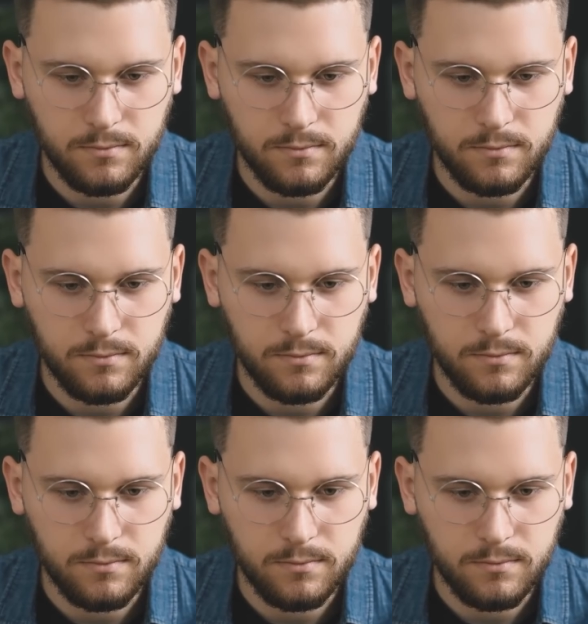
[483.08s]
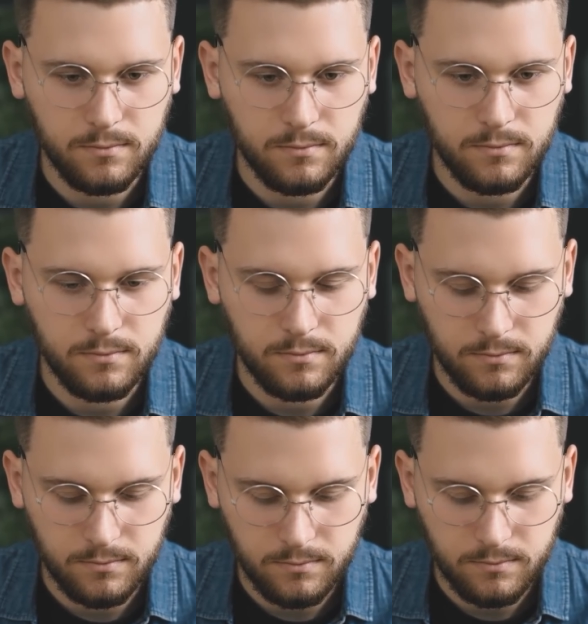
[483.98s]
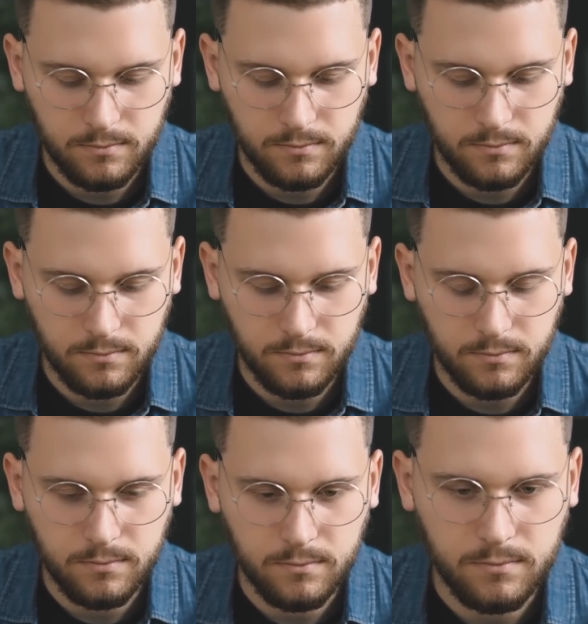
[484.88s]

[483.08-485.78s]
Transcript: saying as a whole, but parts of it will be.